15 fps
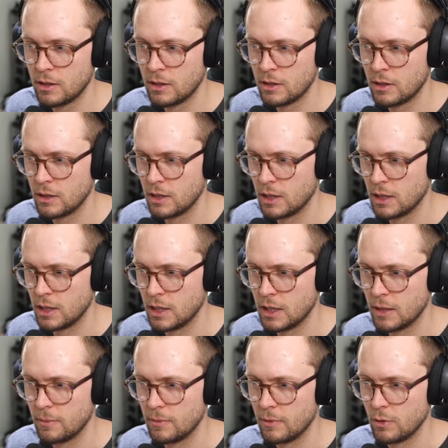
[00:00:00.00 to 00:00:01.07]

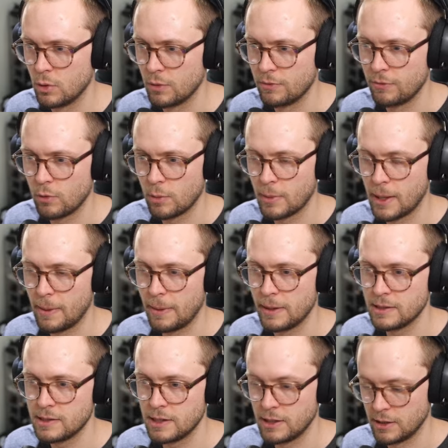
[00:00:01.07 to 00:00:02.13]
um, or format
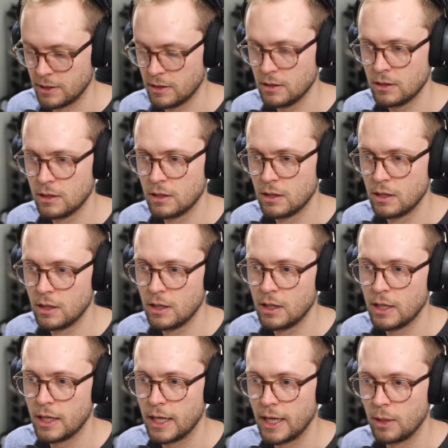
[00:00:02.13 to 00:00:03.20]
this here.
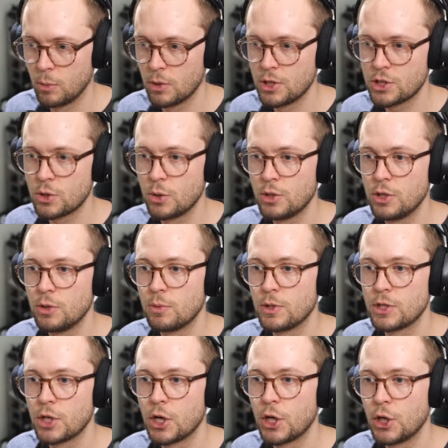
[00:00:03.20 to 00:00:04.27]
And we're just going to
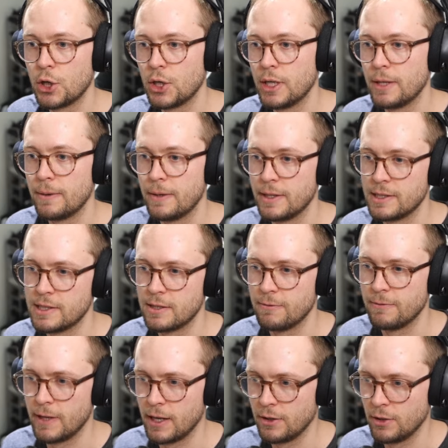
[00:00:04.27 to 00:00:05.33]
return this
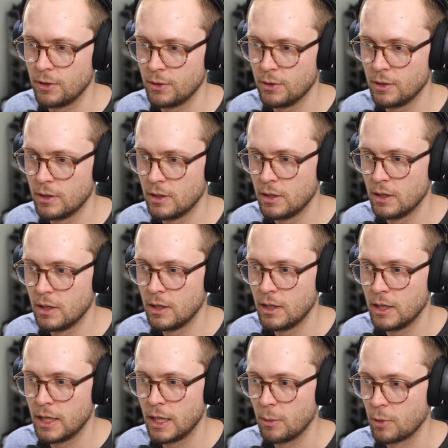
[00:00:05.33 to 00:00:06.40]
value.
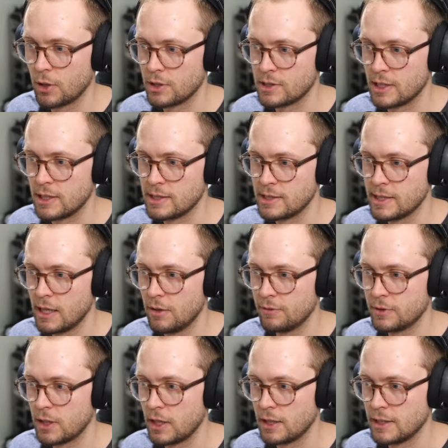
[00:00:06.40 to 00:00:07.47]
And we're going to say
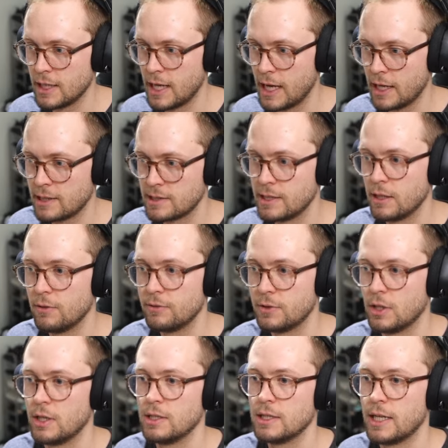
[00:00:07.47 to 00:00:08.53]
self.attack,
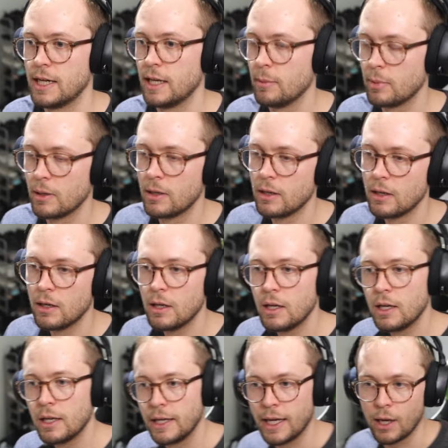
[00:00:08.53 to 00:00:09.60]
self.type.
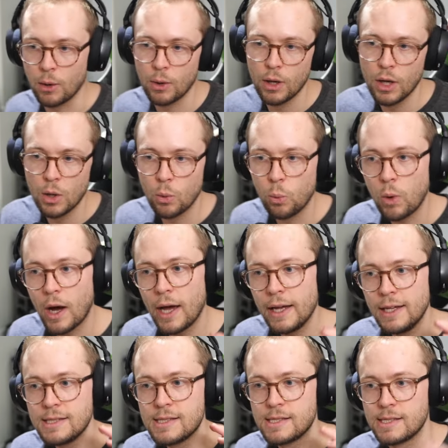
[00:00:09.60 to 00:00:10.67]
Now, why
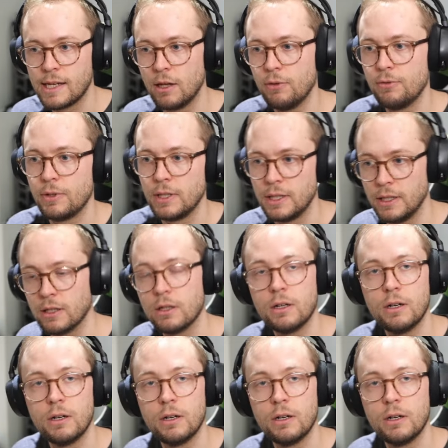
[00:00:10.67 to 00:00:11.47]
is self here?